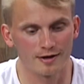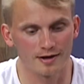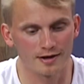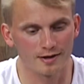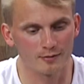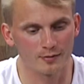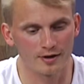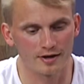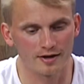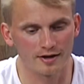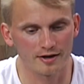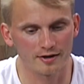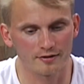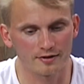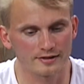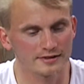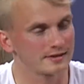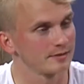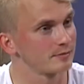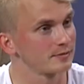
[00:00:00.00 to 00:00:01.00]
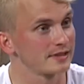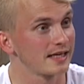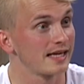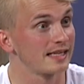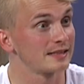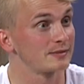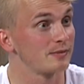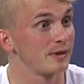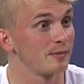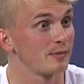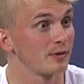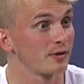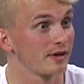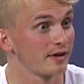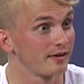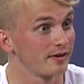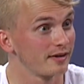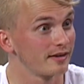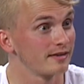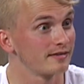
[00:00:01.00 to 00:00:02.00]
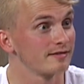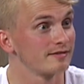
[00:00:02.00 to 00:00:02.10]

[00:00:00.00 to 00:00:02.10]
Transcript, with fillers: Uh, we are hiring some salespeople here in